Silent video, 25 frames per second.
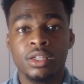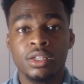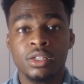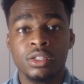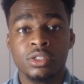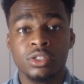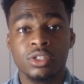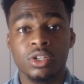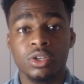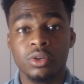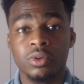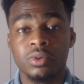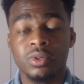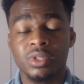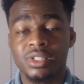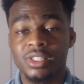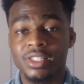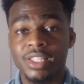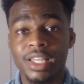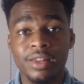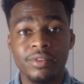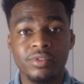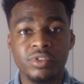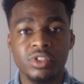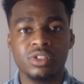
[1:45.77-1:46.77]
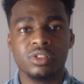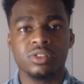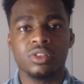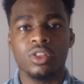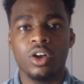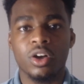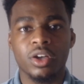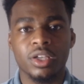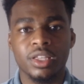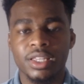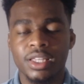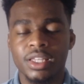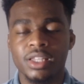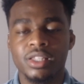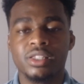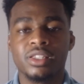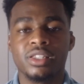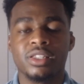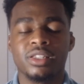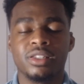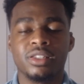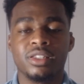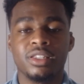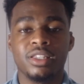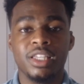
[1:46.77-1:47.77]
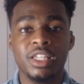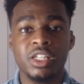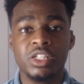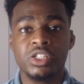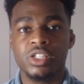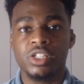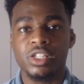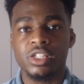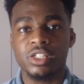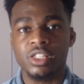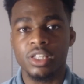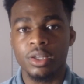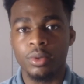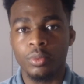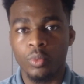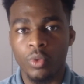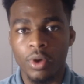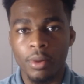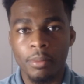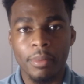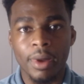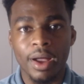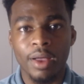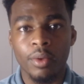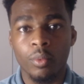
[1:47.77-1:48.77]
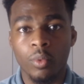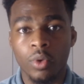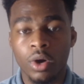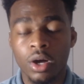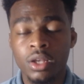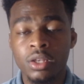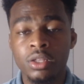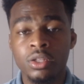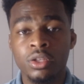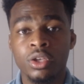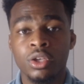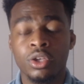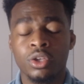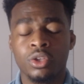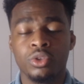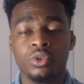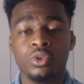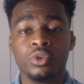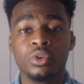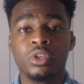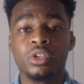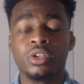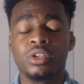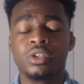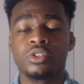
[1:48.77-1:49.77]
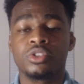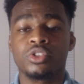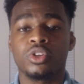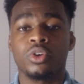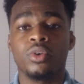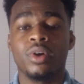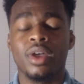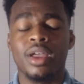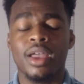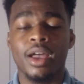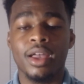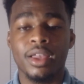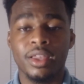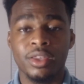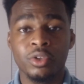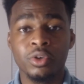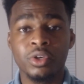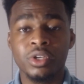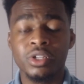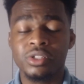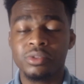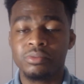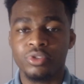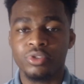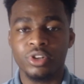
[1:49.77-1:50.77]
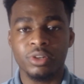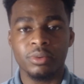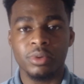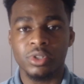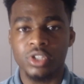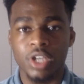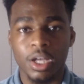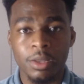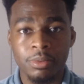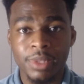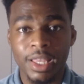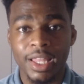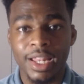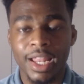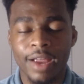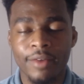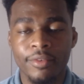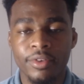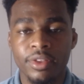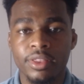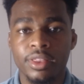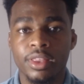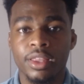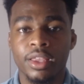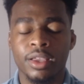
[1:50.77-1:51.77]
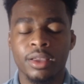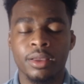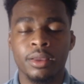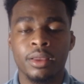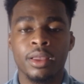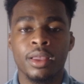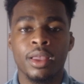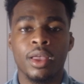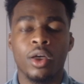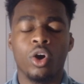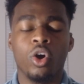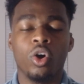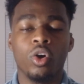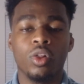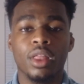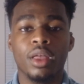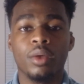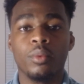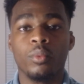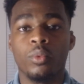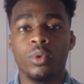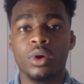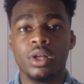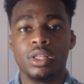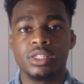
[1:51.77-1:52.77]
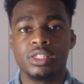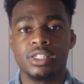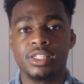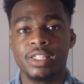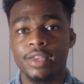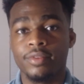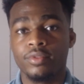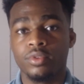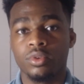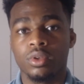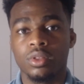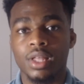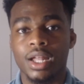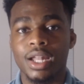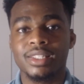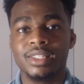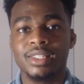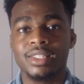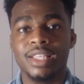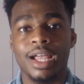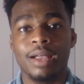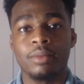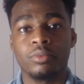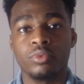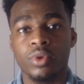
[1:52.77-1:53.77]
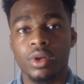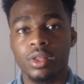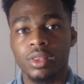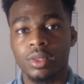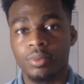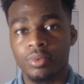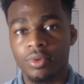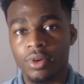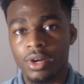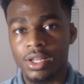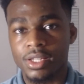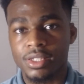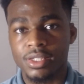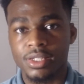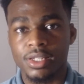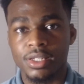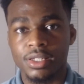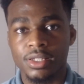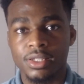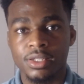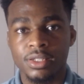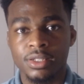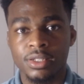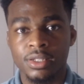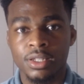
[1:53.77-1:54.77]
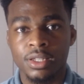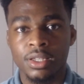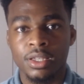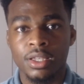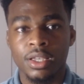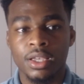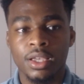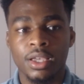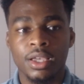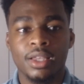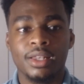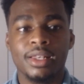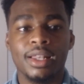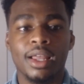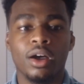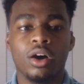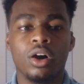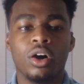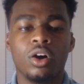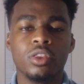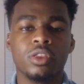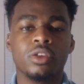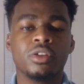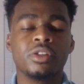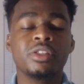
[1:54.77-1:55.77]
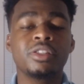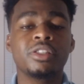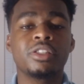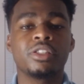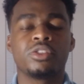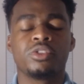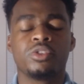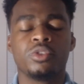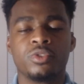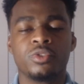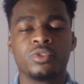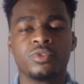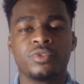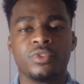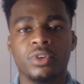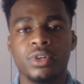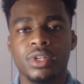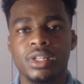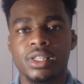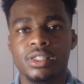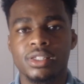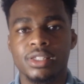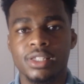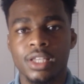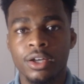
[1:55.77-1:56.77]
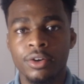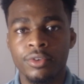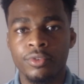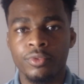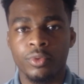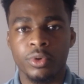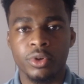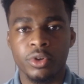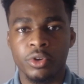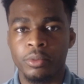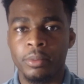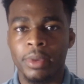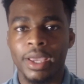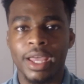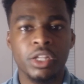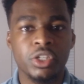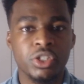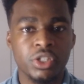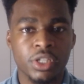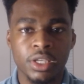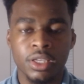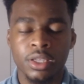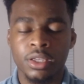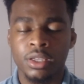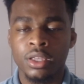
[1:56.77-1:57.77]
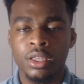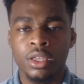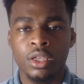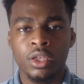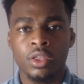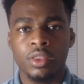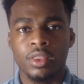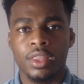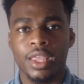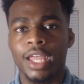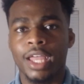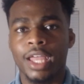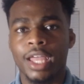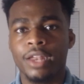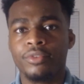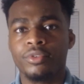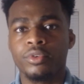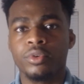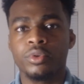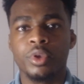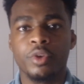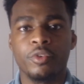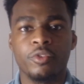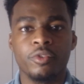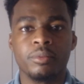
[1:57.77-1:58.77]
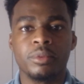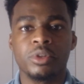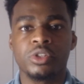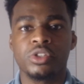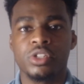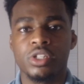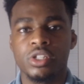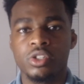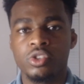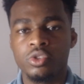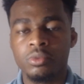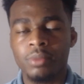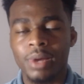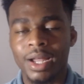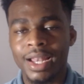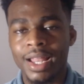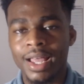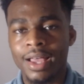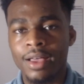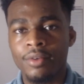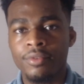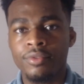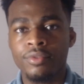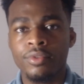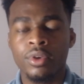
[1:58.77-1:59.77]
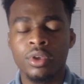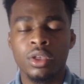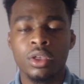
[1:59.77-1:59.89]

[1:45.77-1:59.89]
So instead of just logging into each system one by one, you can pretty much update everything all at once, saving you a lot of time throughout the process. Now, although this is useful in itself when you're managing the handful of different machines you might have,